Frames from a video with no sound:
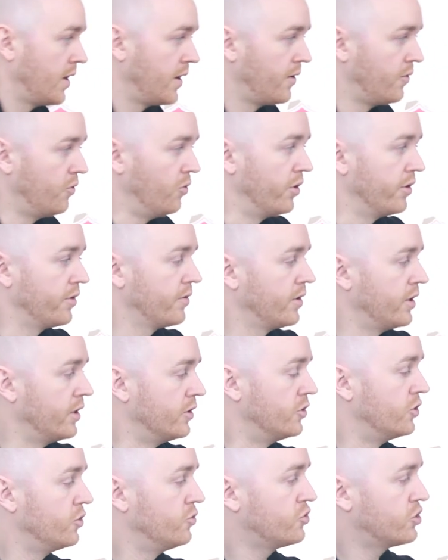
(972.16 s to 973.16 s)
Right? It
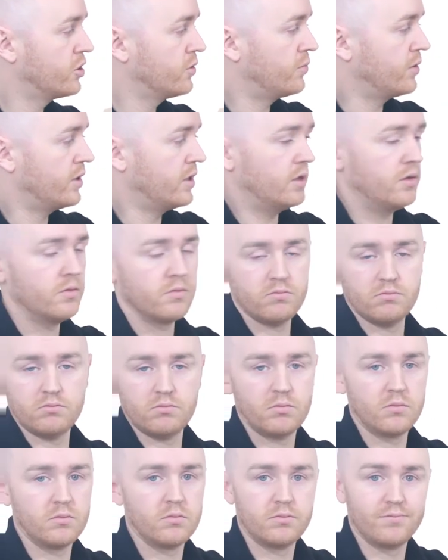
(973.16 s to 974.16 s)
used to be
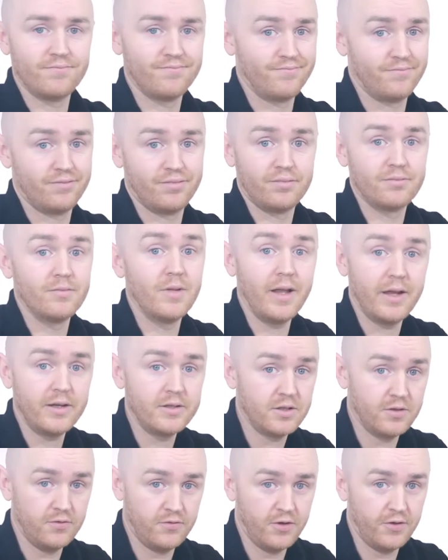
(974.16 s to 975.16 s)
less
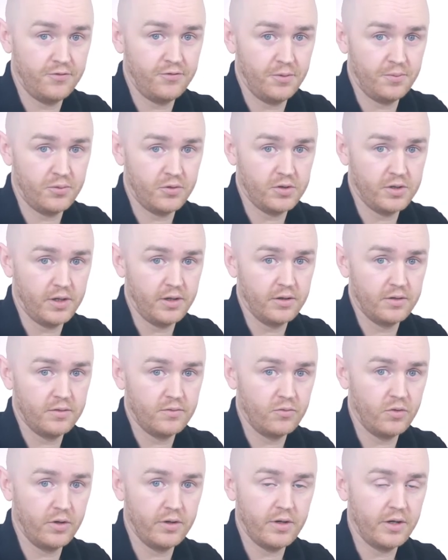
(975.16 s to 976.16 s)
than 50%, right?